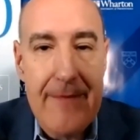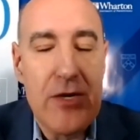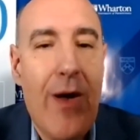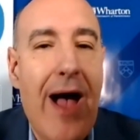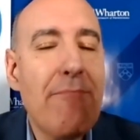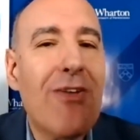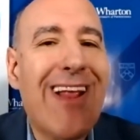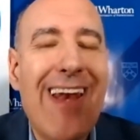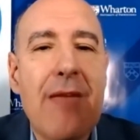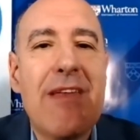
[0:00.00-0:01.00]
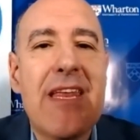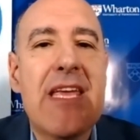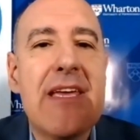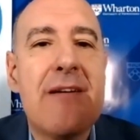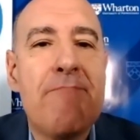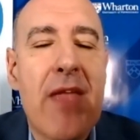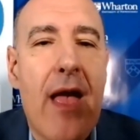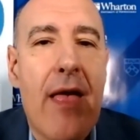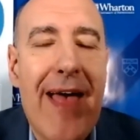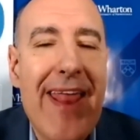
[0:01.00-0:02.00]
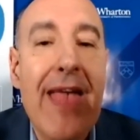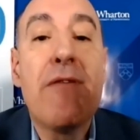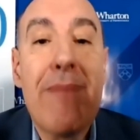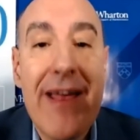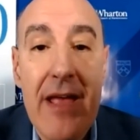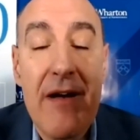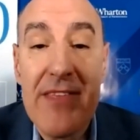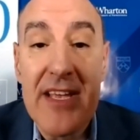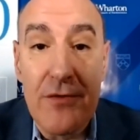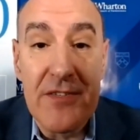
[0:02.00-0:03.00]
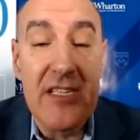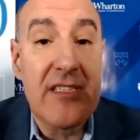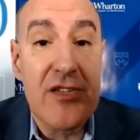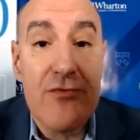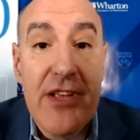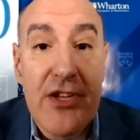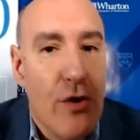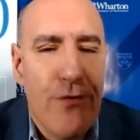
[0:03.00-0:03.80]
So I'm not claiming here that everybody above the age of 60 is rich.